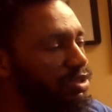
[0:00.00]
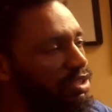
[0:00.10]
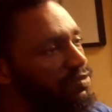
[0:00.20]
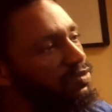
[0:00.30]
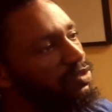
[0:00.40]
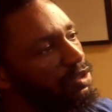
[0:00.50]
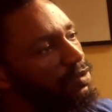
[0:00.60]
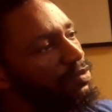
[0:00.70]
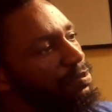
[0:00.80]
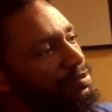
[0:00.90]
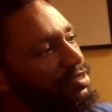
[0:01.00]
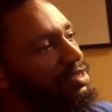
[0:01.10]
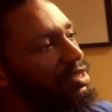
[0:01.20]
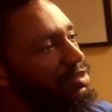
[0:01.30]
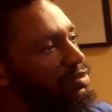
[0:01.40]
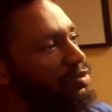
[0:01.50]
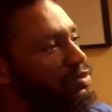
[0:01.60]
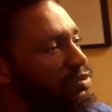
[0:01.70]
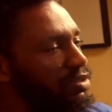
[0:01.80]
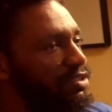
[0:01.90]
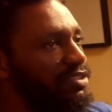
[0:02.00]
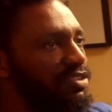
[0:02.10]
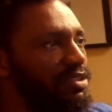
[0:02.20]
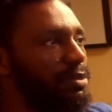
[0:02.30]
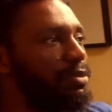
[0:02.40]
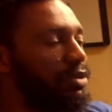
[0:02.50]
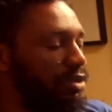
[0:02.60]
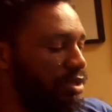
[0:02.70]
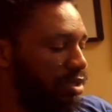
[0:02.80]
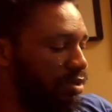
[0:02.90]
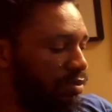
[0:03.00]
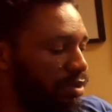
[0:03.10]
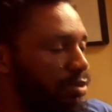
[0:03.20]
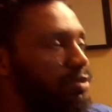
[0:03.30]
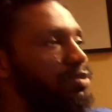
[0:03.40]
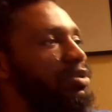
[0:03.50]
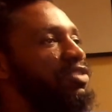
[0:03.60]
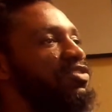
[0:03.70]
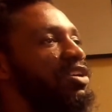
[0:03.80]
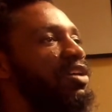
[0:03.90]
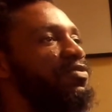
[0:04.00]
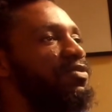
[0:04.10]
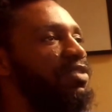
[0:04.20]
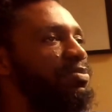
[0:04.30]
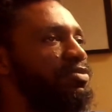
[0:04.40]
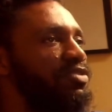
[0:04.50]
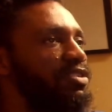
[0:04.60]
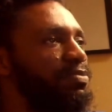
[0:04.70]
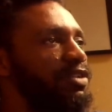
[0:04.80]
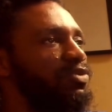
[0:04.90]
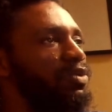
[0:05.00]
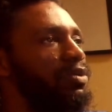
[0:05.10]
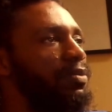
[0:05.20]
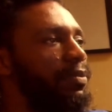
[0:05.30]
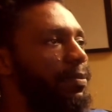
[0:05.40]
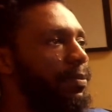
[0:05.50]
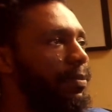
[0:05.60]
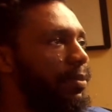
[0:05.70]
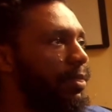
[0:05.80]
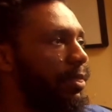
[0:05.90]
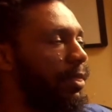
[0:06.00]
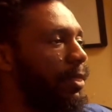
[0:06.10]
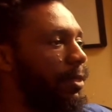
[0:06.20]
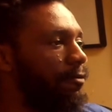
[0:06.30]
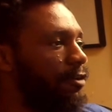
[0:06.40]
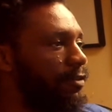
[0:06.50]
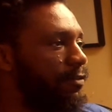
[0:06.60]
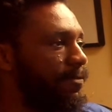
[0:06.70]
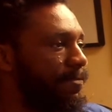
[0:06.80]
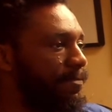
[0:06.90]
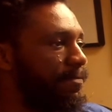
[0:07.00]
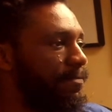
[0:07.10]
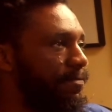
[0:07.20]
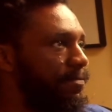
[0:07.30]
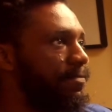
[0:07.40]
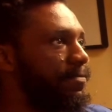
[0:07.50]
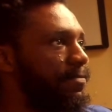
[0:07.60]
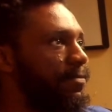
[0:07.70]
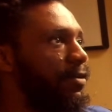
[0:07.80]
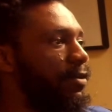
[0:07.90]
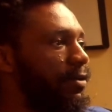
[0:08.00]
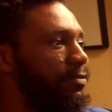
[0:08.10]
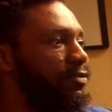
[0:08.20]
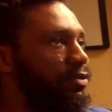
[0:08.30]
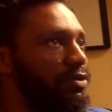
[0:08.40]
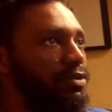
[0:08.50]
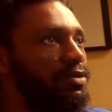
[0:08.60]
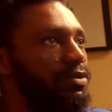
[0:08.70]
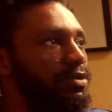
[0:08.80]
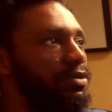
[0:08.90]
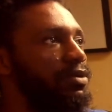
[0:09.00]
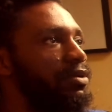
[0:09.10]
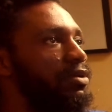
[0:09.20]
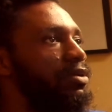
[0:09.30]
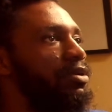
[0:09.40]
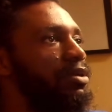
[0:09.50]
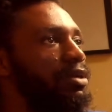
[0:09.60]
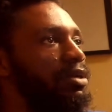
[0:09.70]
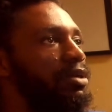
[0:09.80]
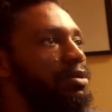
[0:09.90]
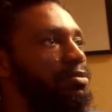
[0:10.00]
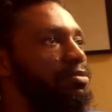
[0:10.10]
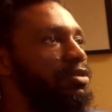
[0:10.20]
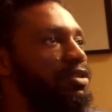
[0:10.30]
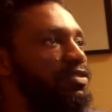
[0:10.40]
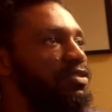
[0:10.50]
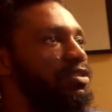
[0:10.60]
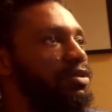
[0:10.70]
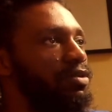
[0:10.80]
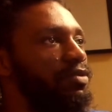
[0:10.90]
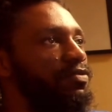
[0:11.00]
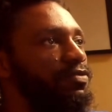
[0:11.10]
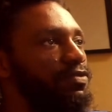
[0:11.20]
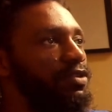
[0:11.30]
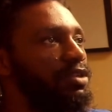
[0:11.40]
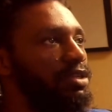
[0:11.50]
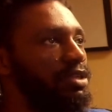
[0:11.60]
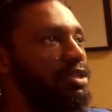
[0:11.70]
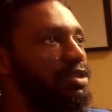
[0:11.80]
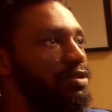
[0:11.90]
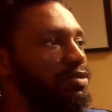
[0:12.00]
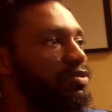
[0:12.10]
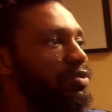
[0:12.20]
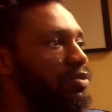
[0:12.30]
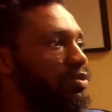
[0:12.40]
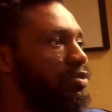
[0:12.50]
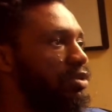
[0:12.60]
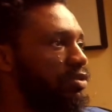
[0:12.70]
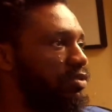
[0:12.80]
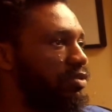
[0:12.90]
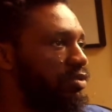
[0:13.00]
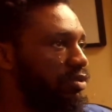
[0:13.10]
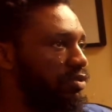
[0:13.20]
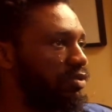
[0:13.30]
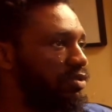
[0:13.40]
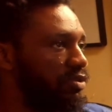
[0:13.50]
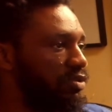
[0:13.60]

what they sort of represent to this system? Well, let's check our favorite project password, right? Okay, so let's see, config.go, yes.